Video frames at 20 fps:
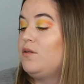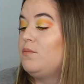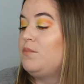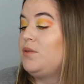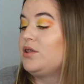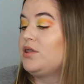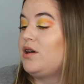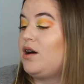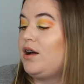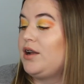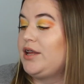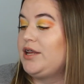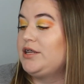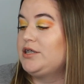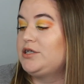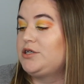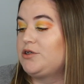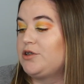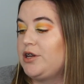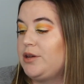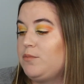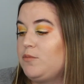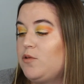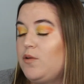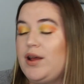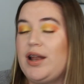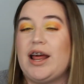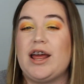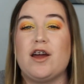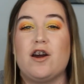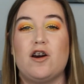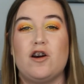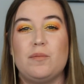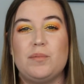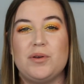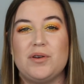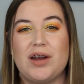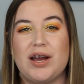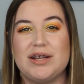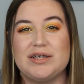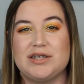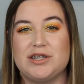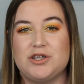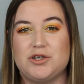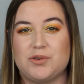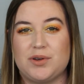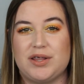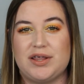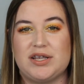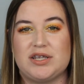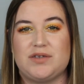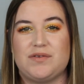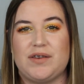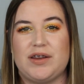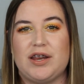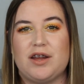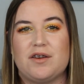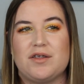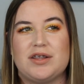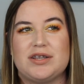Milani Scream Queen. I hope you guys enjoyed this video.